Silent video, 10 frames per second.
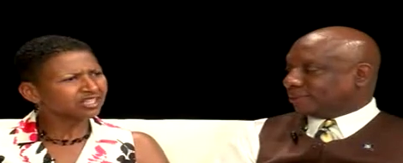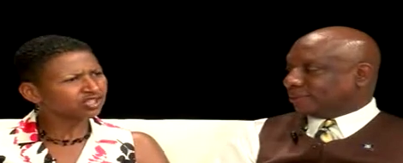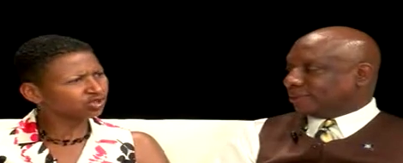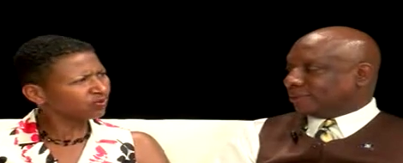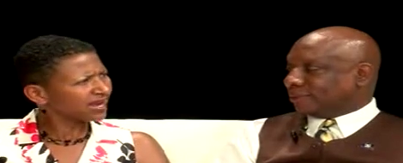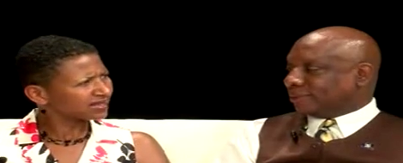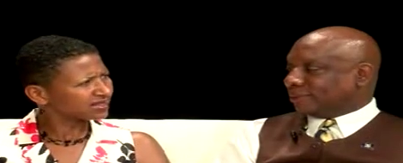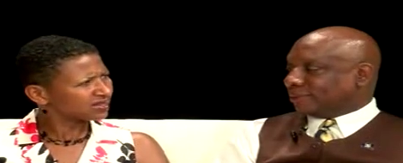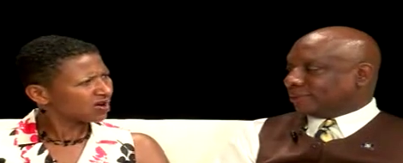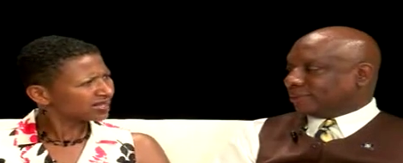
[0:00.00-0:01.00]

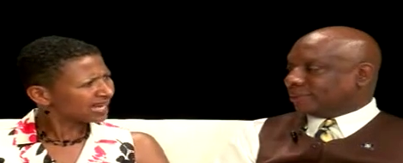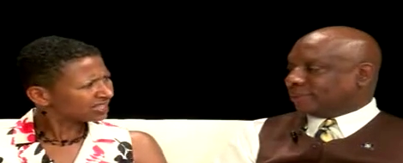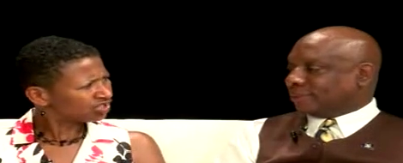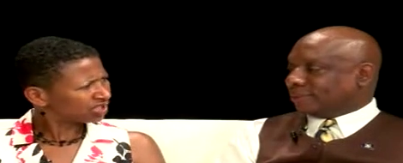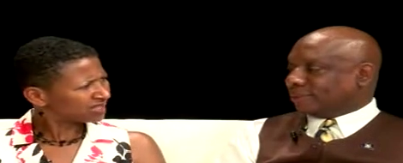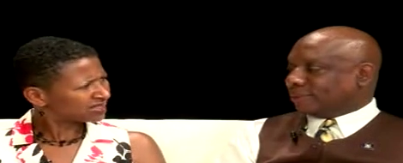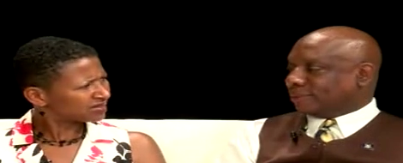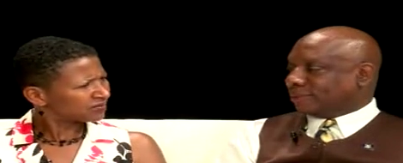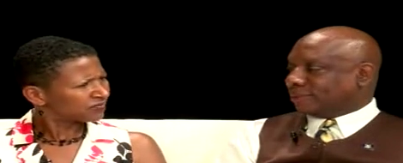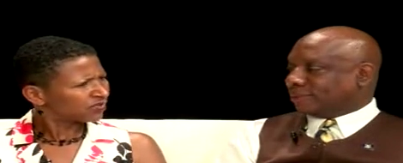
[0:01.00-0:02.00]
Speaker 1: stress are not mm -hmm. just
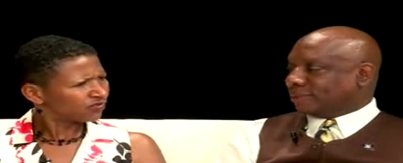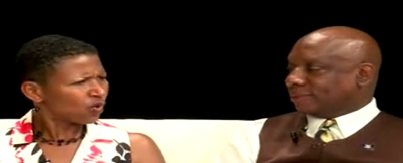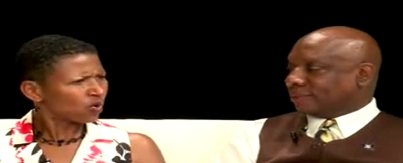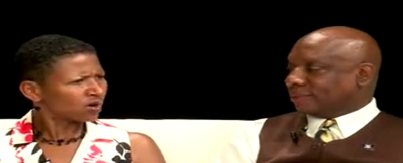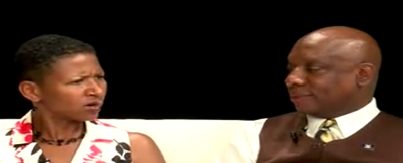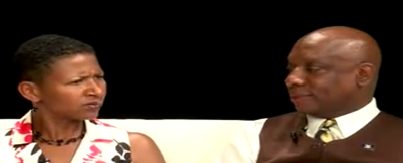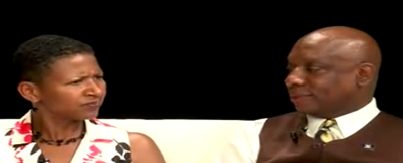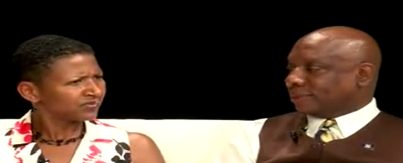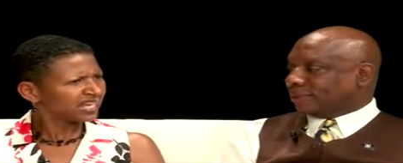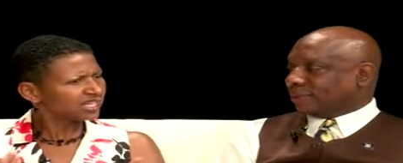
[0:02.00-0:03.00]
for
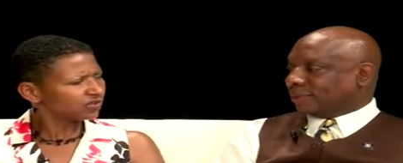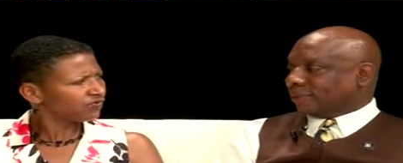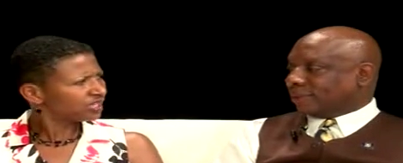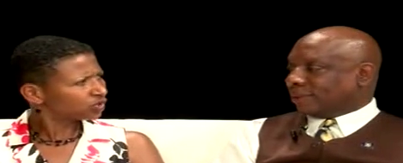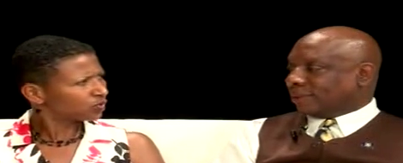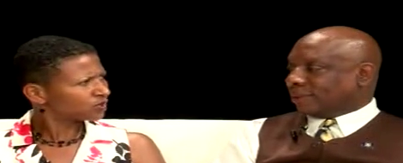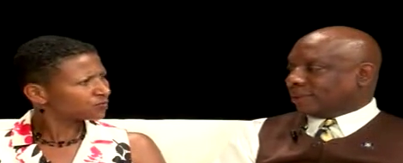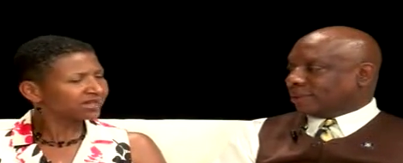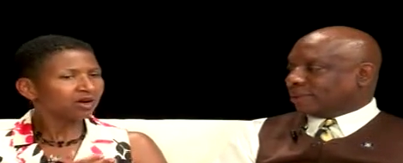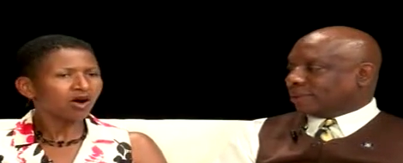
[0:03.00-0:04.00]
individuals,
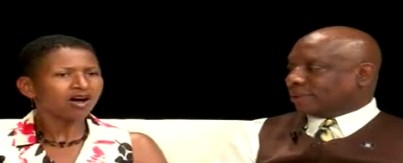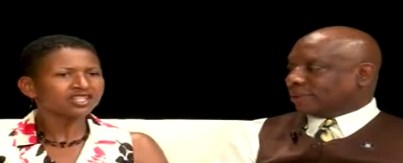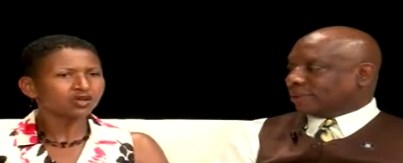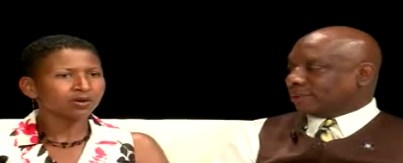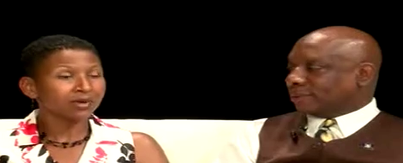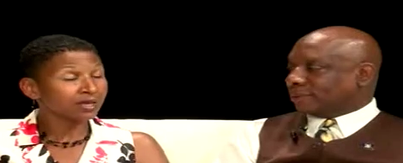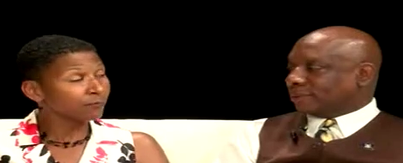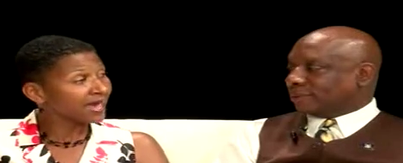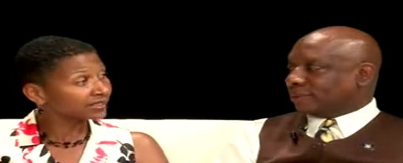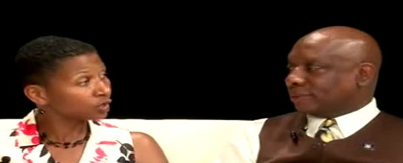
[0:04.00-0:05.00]
but they're also
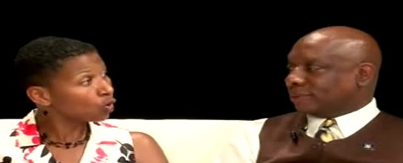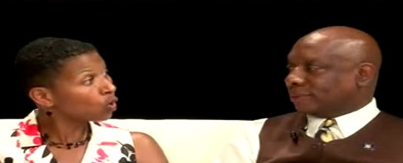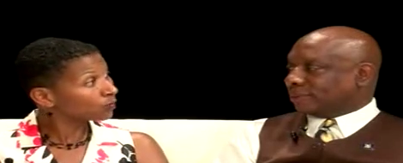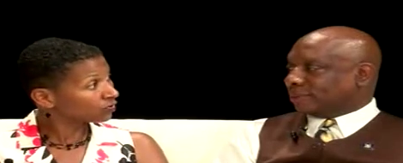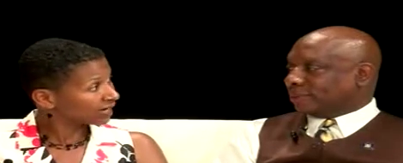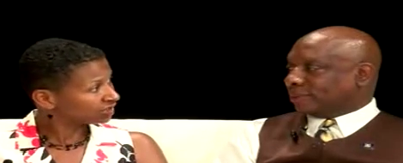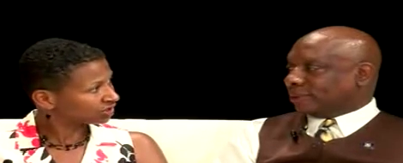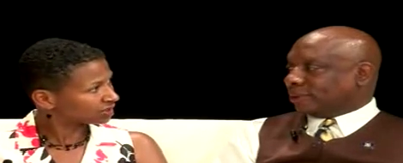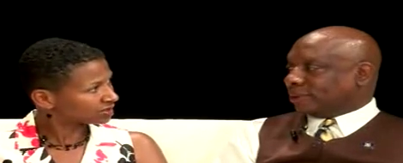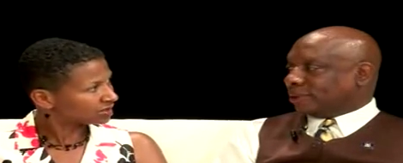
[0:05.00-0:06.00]
impacting
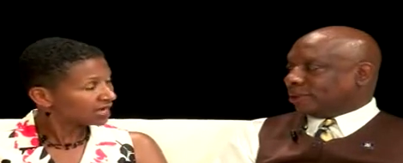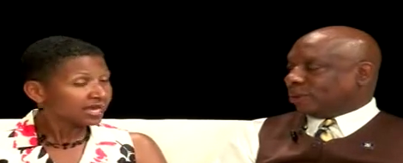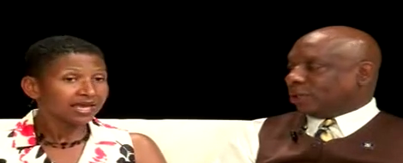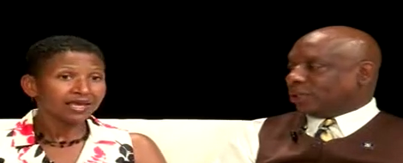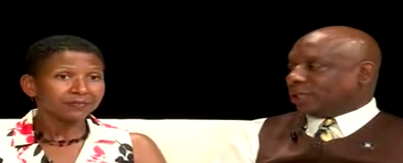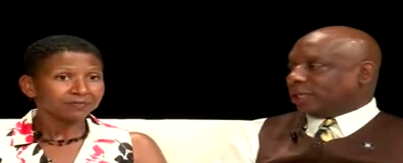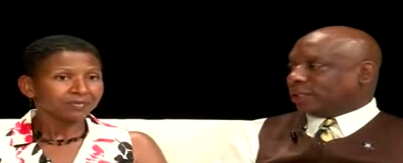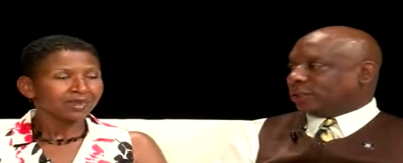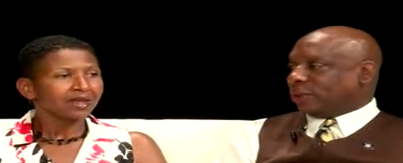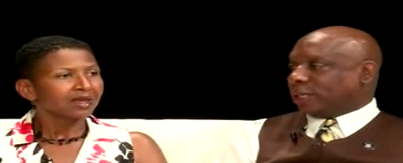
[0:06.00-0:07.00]
corporations.
Speaker 2: So what are you saying?
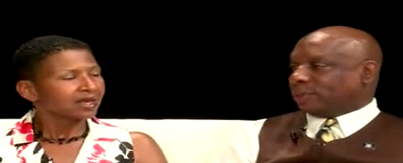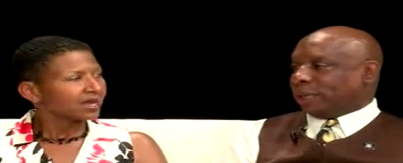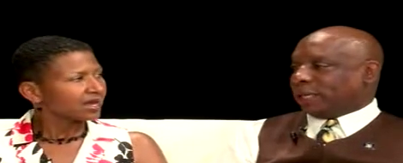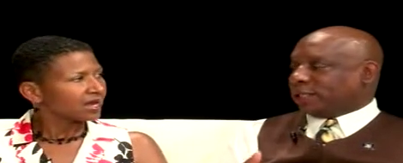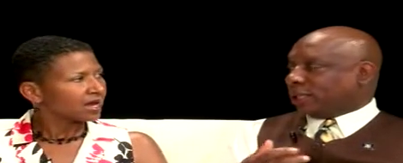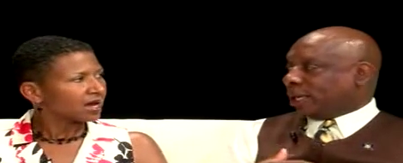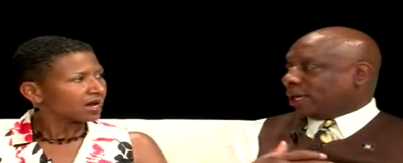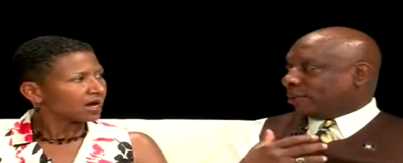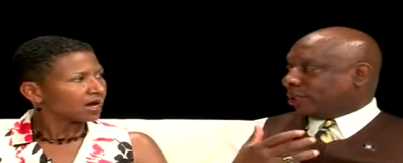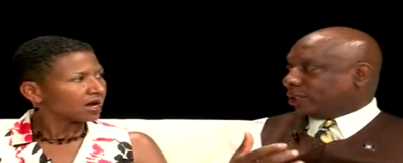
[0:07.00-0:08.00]
Stress plays a
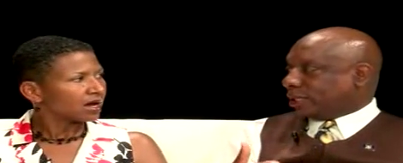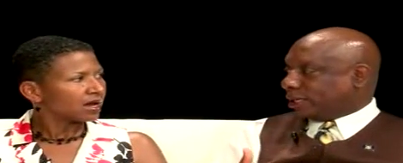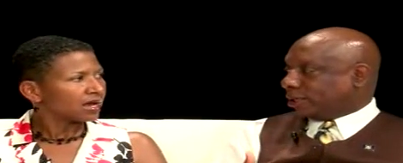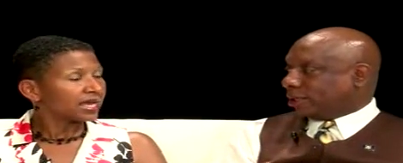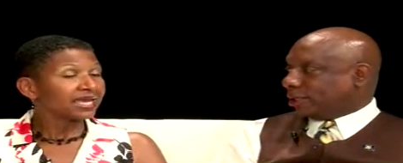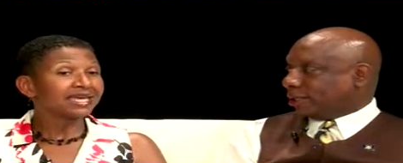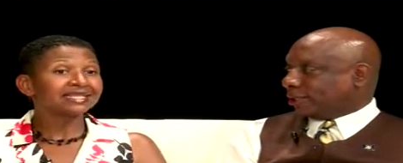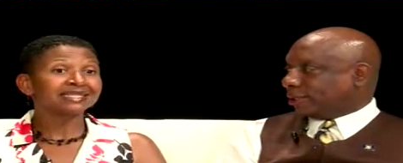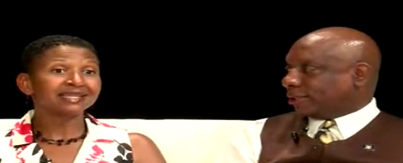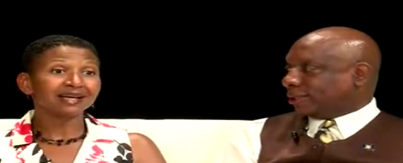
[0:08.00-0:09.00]
lot with your health?
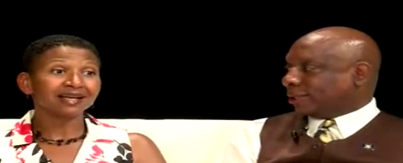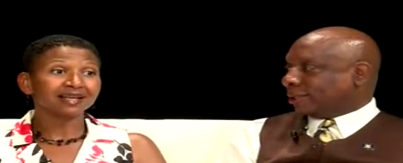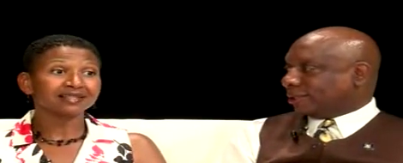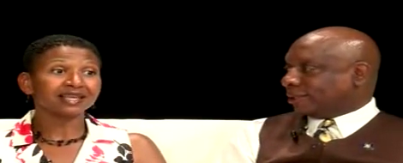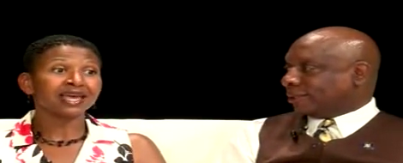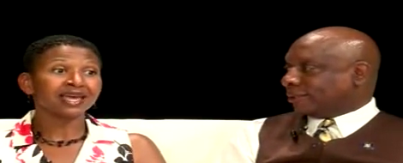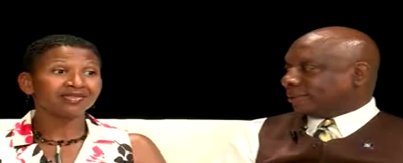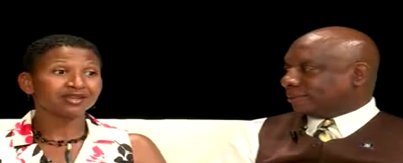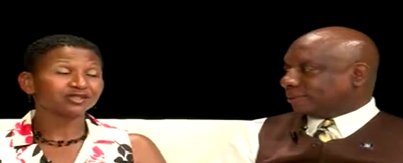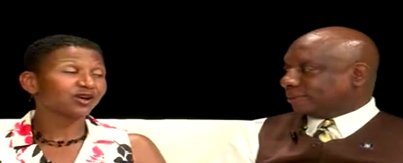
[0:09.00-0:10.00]
Speaker 1: It does,
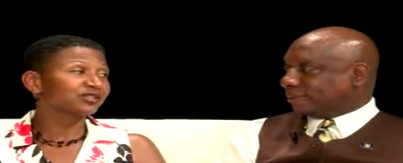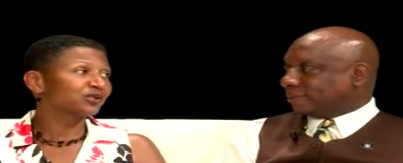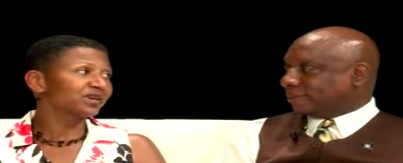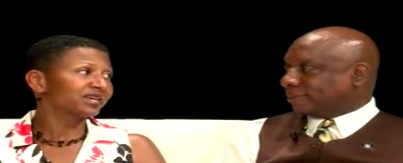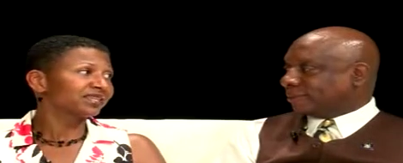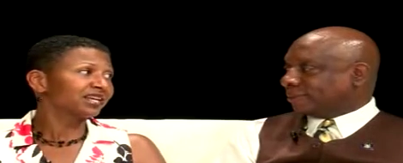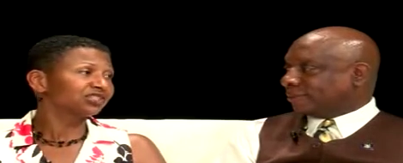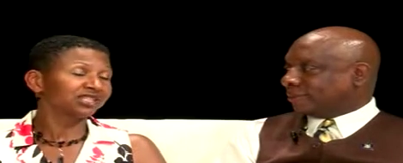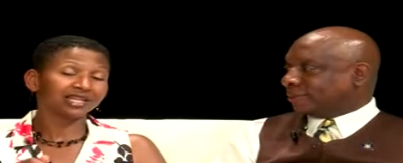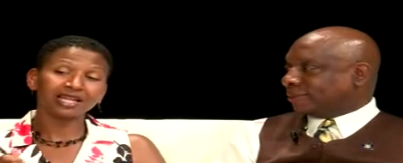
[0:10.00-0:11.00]
and there's also a
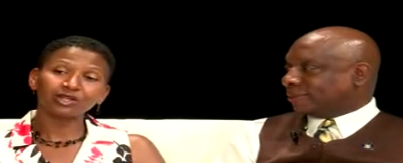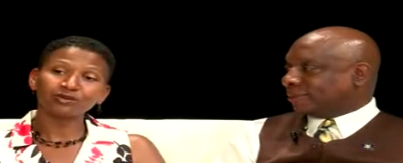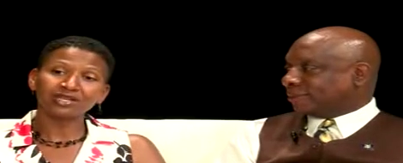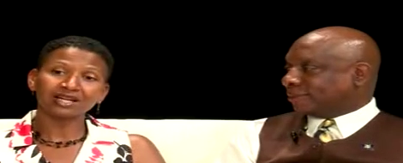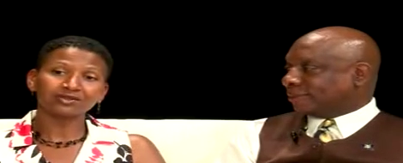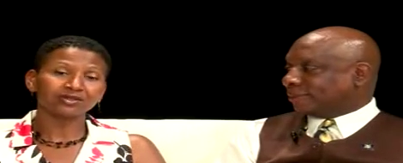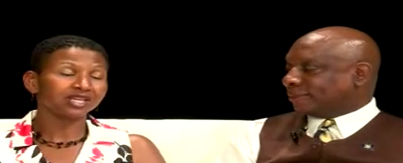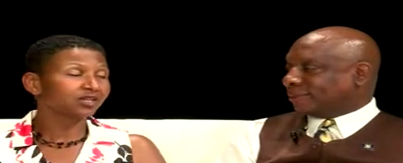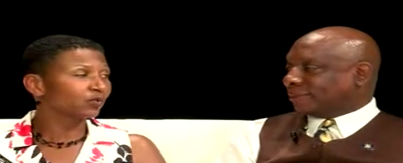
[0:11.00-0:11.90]
connection, and I know Dr. Nina